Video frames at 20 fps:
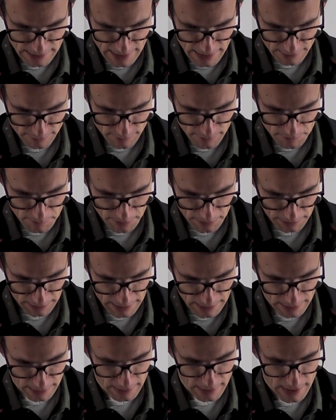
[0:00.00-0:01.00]
that we will
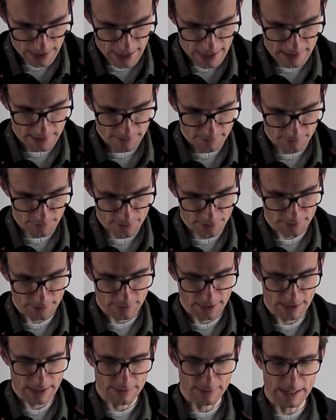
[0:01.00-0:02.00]
get a line
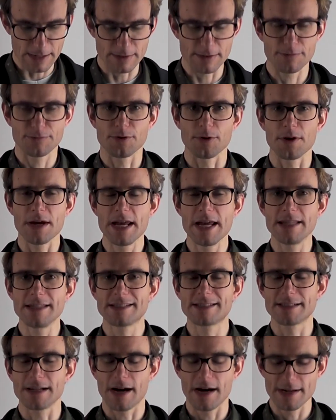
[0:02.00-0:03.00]
and if you're
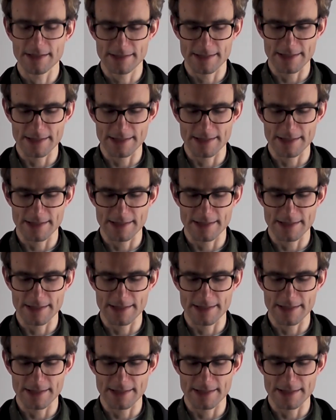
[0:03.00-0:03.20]
inside